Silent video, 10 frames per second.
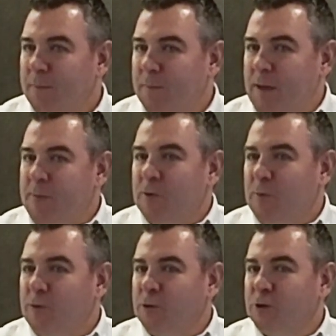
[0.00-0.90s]
be able to
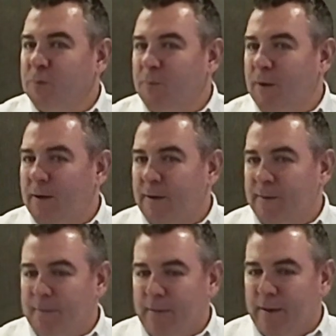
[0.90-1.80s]
produce a
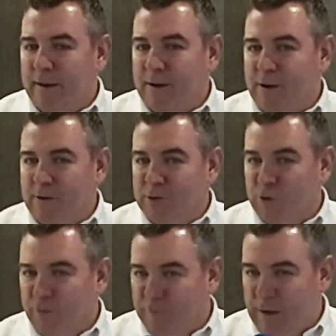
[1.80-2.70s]

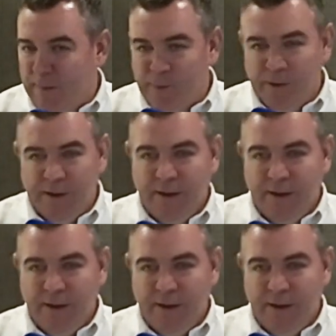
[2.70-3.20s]
certifiable,